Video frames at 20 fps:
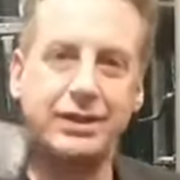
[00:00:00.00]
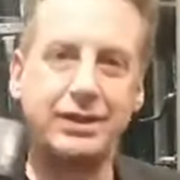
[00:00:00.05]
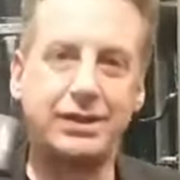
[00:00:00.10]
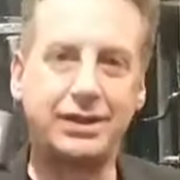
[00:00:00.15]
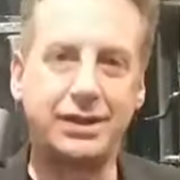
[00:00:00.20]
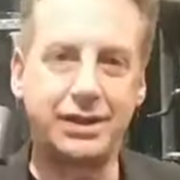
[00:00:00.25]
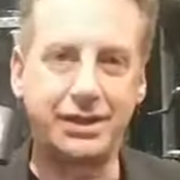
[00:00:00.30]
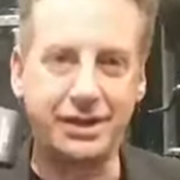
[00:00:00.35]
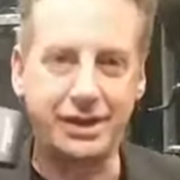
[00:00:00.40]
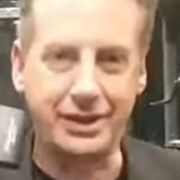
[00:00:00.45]

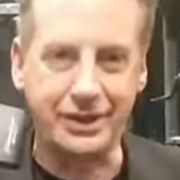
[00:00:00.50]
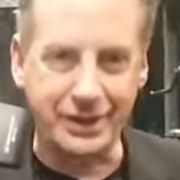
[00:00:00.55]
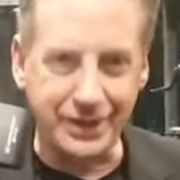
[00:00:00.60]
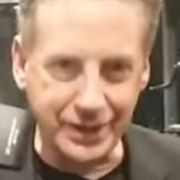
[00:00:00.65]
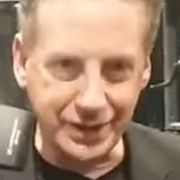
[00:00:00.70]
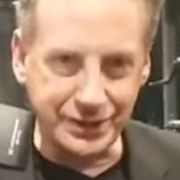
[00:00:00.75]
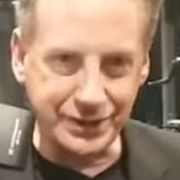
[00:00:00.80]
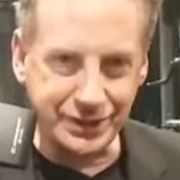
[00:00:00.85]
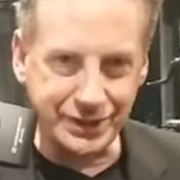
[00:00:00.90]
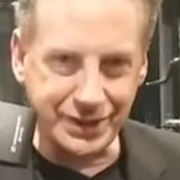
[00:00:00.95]
and this
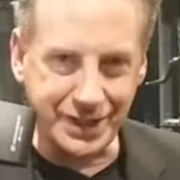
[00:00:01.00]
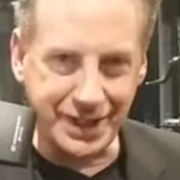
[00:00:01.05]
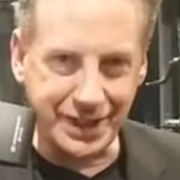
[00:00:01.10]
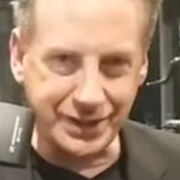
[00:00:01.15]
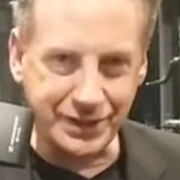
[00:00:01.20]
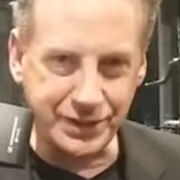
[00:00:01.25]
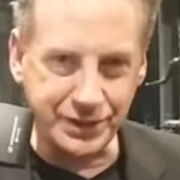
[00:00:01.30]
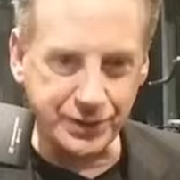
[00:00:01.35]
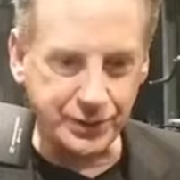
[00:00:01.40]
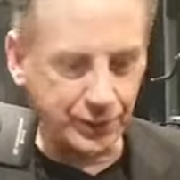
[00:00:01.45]
attaches
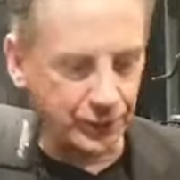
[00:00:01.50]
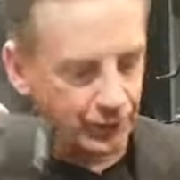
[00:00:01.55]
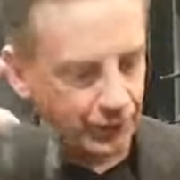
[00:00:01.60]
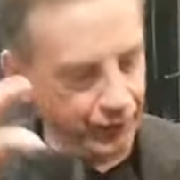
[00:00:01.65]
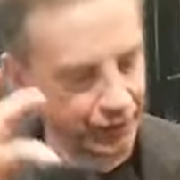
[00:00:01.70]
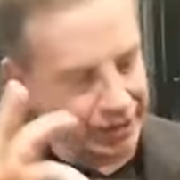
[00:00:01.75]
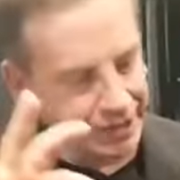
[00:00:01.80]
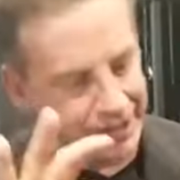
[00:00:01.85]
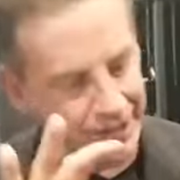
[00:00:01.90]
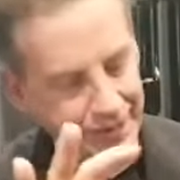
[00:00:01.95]
with one
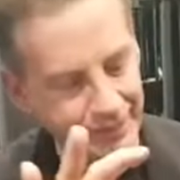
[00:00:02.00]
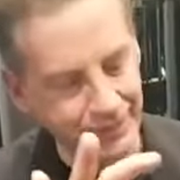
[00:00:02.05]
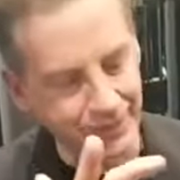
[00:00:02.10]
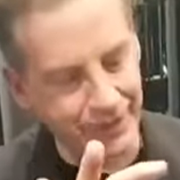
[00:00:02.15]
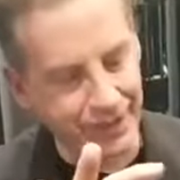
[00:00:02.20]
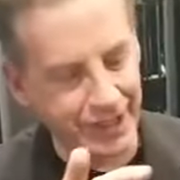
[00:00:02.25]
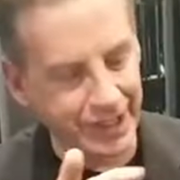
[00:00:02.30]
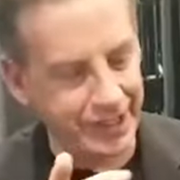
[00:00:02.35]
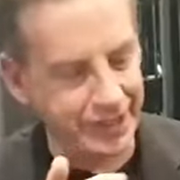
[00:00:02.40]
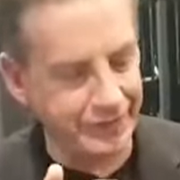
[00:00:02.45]
cable that I
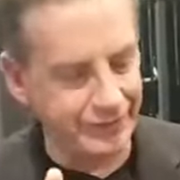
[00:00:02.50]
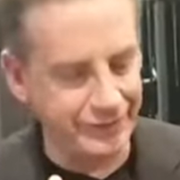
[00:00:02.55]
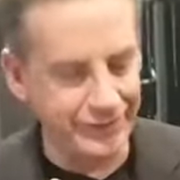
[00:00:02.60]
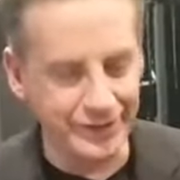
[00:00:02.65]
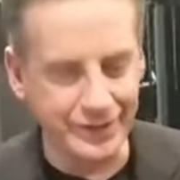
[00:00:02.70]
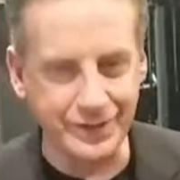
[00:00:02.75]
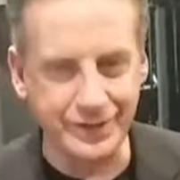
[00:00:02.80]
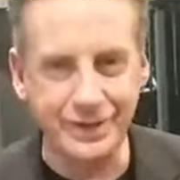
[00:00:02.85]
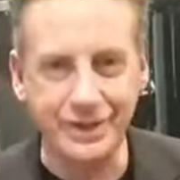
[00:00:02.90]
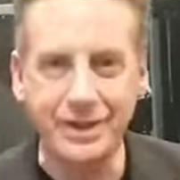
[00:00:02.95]
have
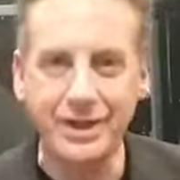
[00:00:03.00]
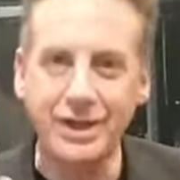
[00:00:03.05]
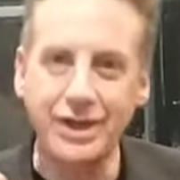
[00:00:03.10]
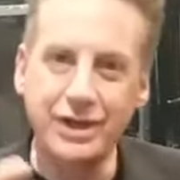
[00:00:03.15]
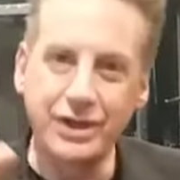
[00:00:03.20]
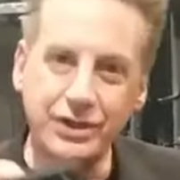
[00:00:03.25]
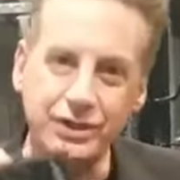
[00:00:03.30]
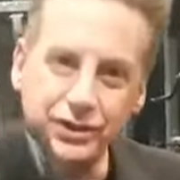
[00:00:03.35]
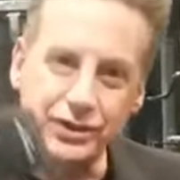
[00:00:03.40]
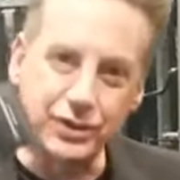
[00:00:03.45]
here
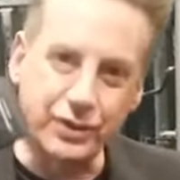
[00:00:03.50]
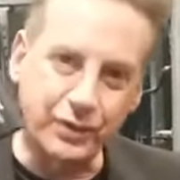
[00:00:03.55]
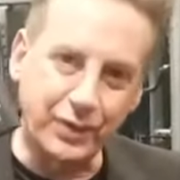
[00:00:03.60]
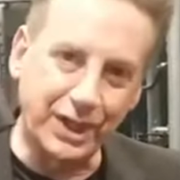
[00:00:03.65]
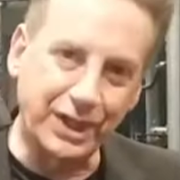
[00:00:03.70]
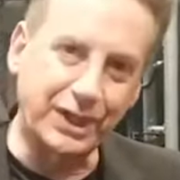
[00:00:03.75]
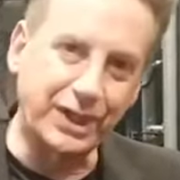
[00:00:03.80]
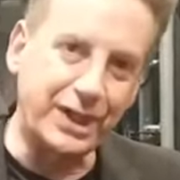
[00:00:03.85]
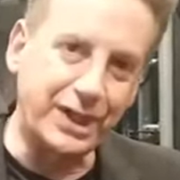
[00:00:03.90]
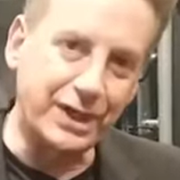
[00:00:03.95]
directly
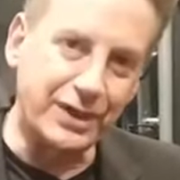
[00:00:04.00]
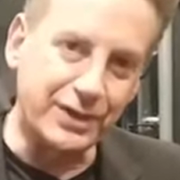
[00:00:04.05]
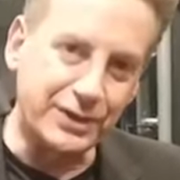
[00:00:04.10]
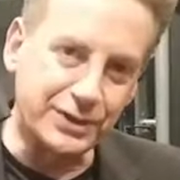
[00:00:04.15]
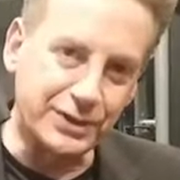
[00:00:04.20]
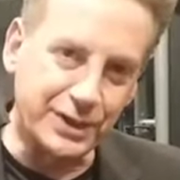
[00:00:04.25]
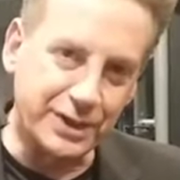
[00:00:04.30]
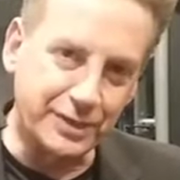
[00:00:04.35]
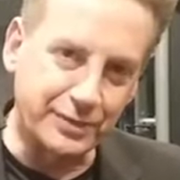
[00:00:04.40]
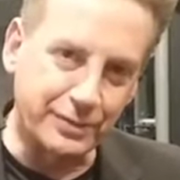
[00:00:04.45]
into the
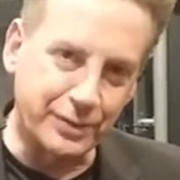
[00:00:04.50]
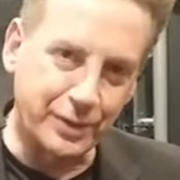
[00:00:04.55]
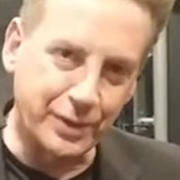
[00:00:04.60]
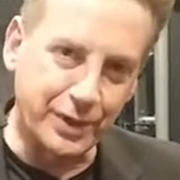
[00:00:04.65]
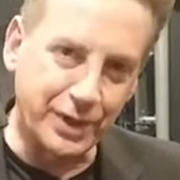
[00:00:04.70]
soundboard.